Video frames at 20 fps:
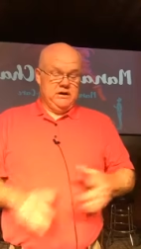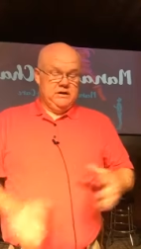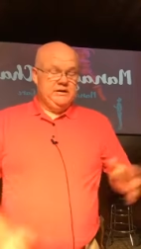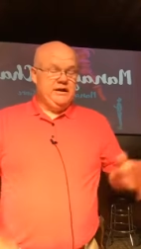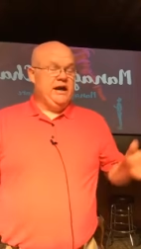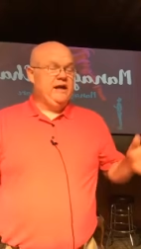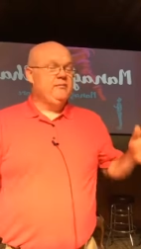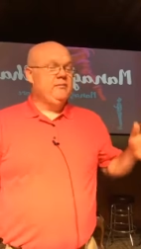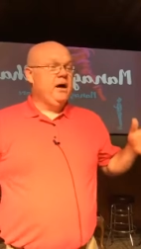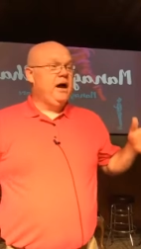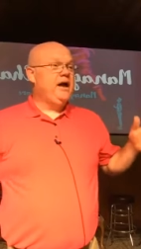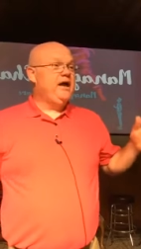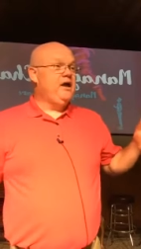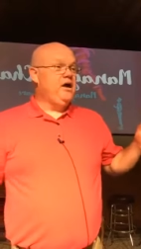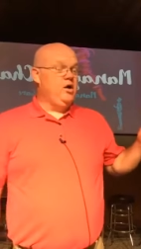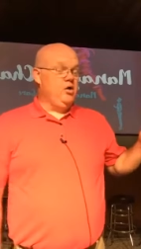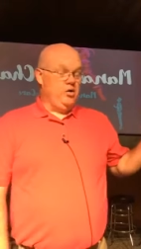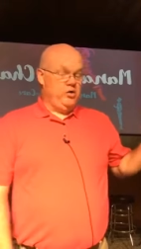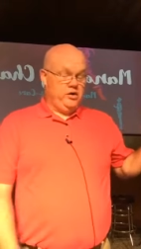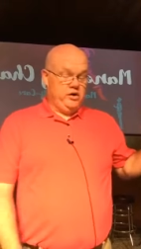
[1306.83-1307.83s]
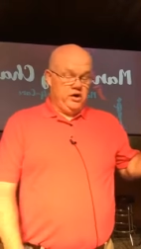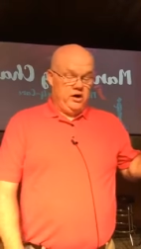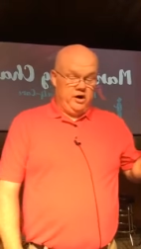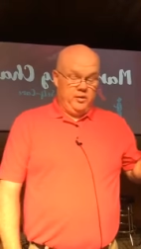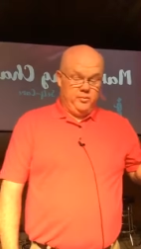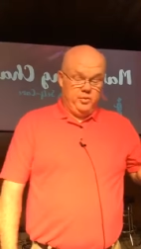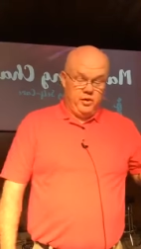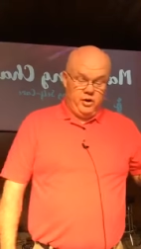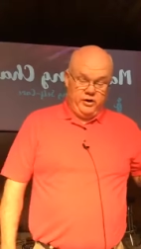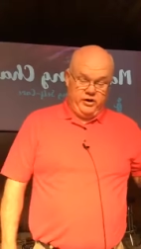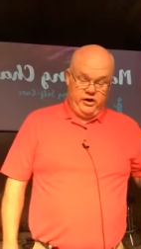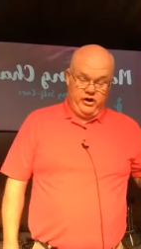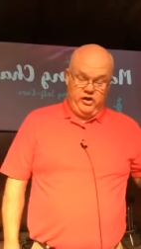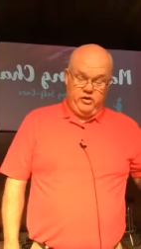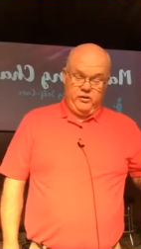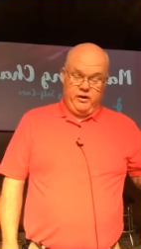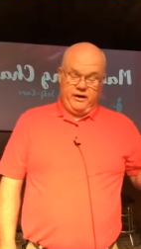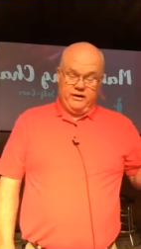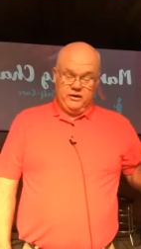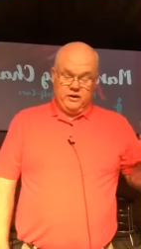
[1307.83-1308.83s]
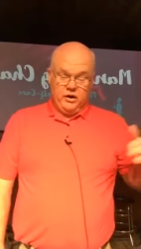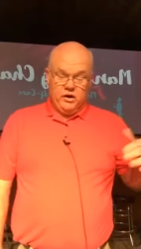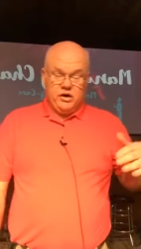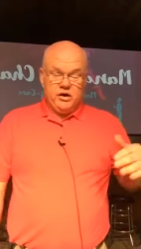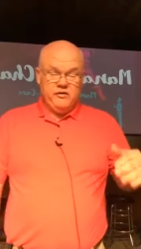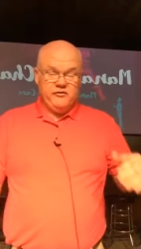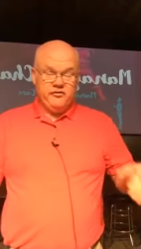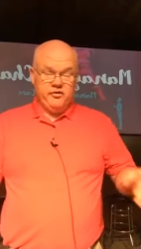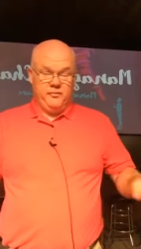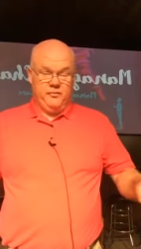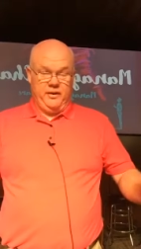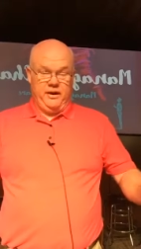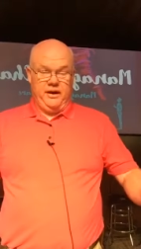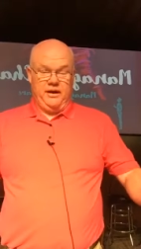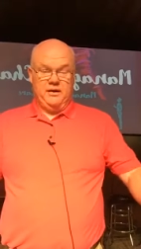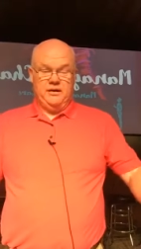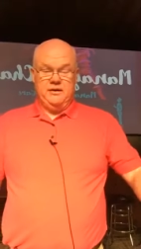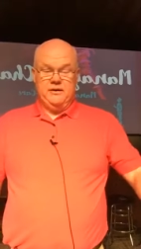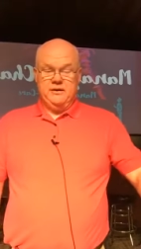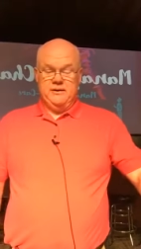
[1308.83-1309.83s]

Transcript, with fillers: Take my yoke upon you and learn from me.